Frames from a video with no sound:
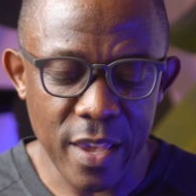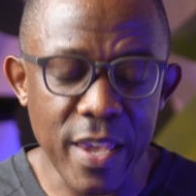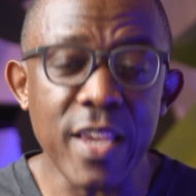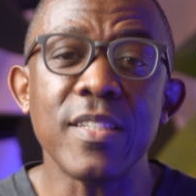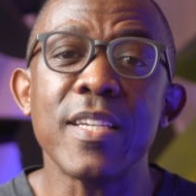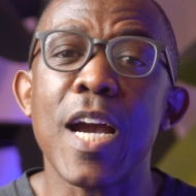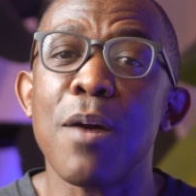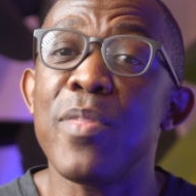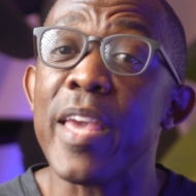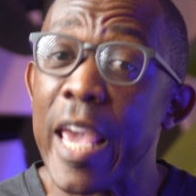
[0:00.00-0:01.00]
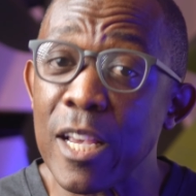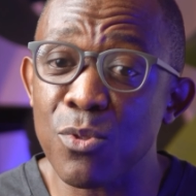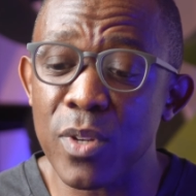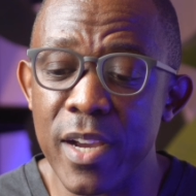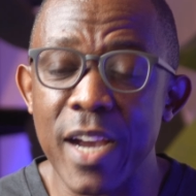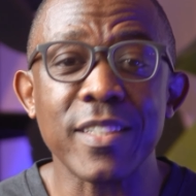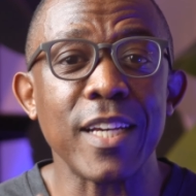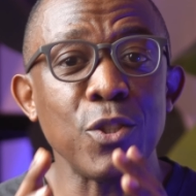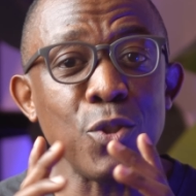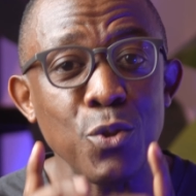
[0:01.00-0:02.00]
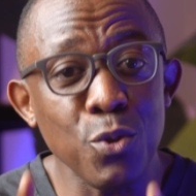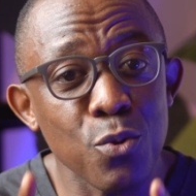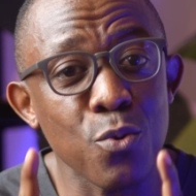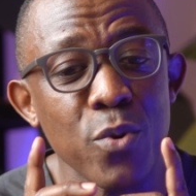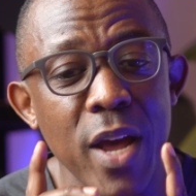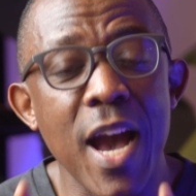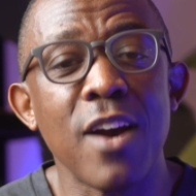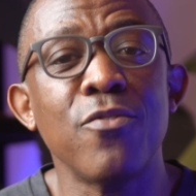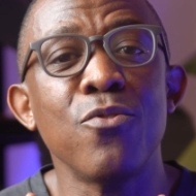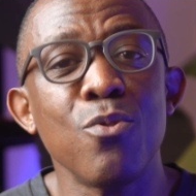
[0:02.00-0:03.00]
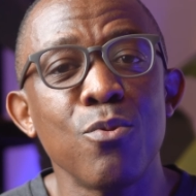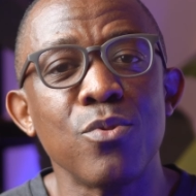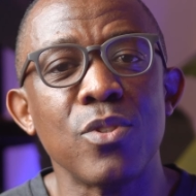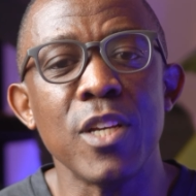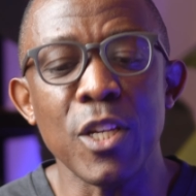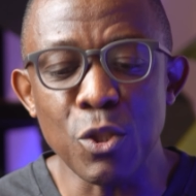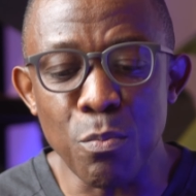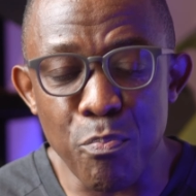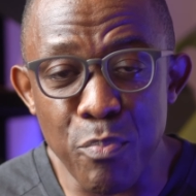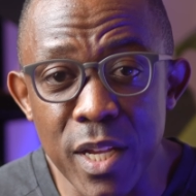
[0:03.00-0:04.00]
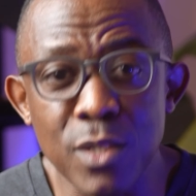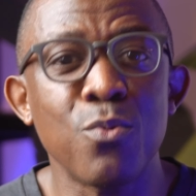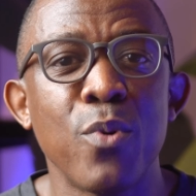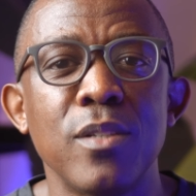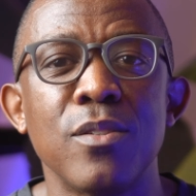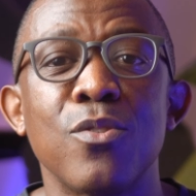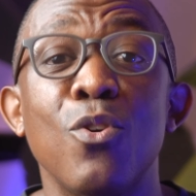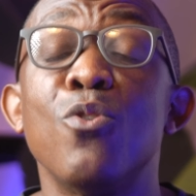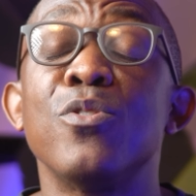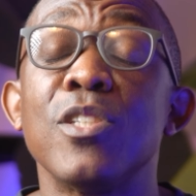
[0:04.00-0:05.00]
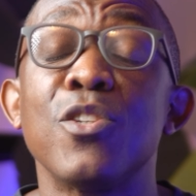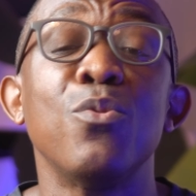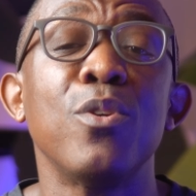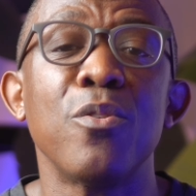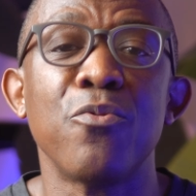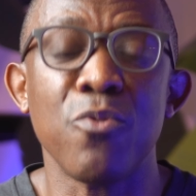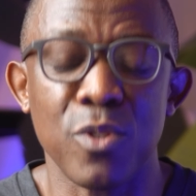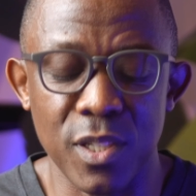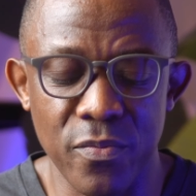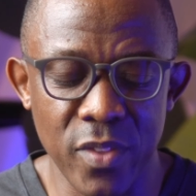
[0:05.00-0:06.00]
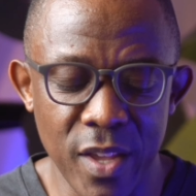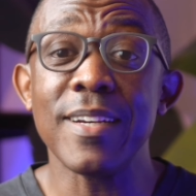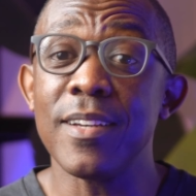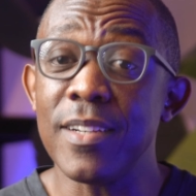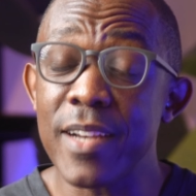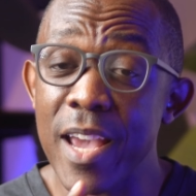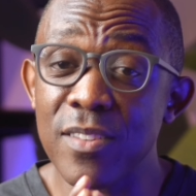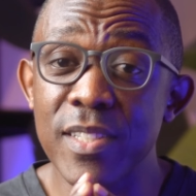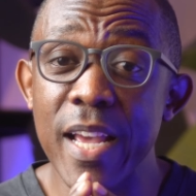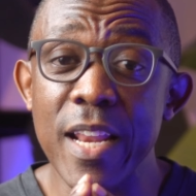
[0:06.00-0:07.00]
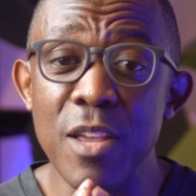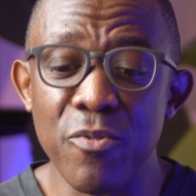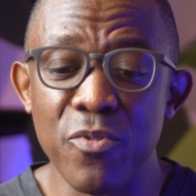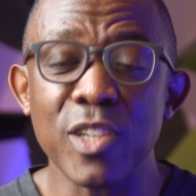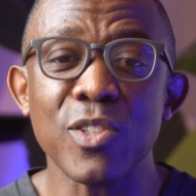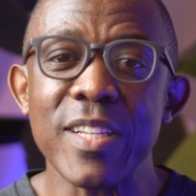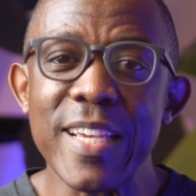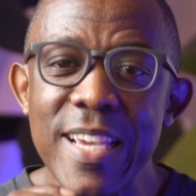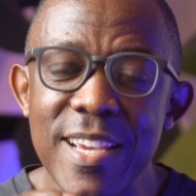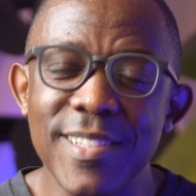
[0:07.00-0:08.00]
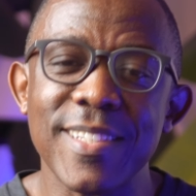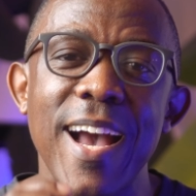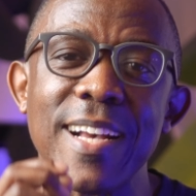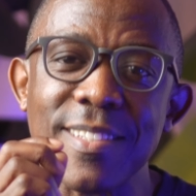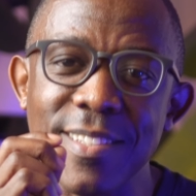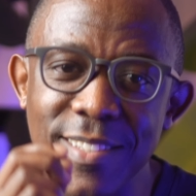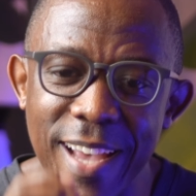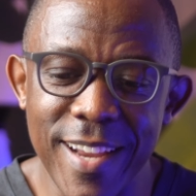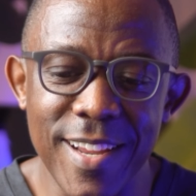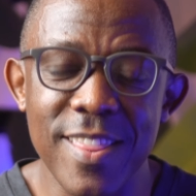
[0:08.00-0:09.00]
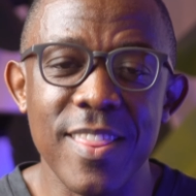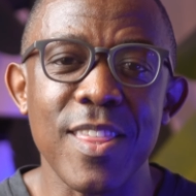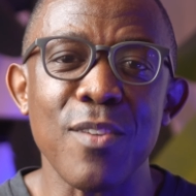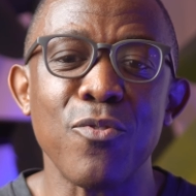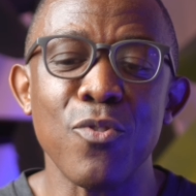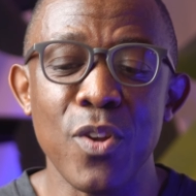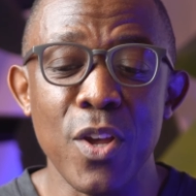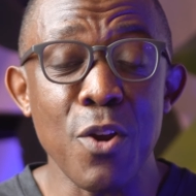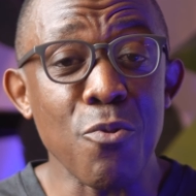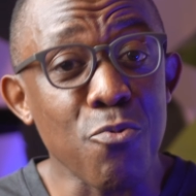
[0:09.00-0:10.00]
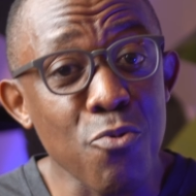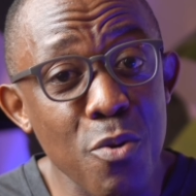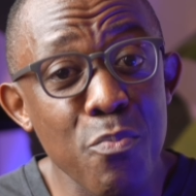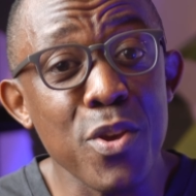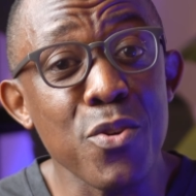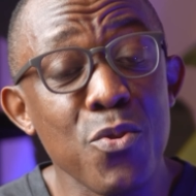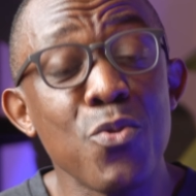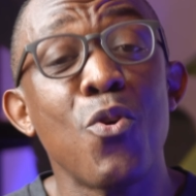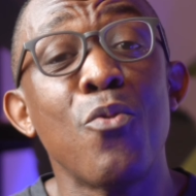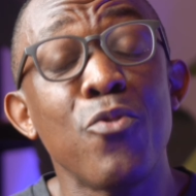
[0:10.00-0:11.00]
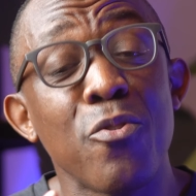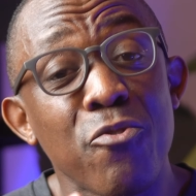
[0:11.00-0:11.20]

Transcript: eating up the extra cash that you could have used to build wealth or secure your future. Lifestyle inflation is a silent thief, robbing you of your